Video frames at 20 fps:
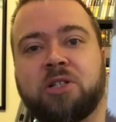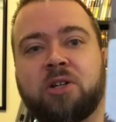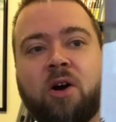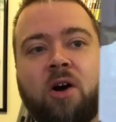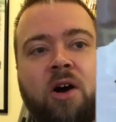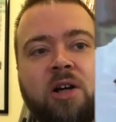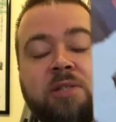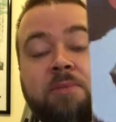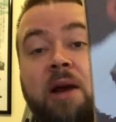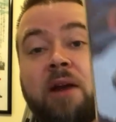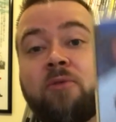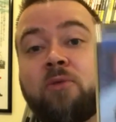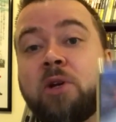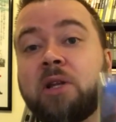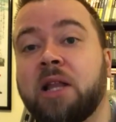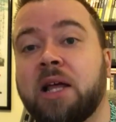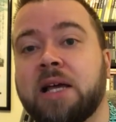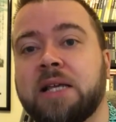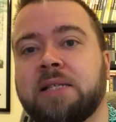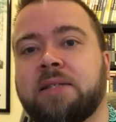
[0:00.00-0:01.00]
is awesome. I
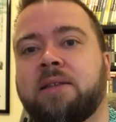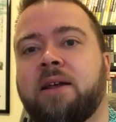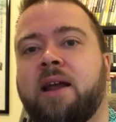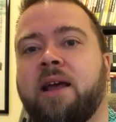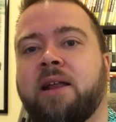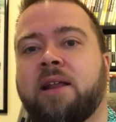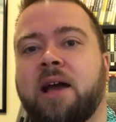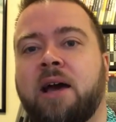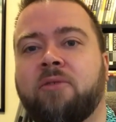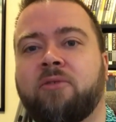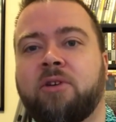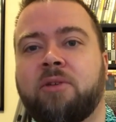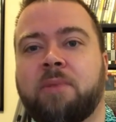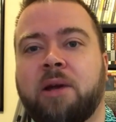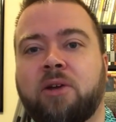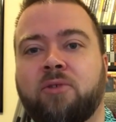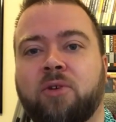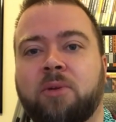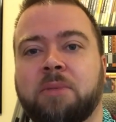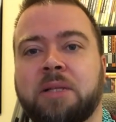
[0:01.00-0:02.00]
realized that I got rid of
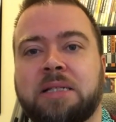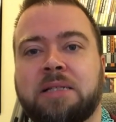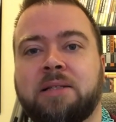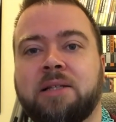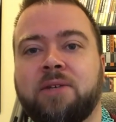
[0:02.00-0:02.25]
my Gremlins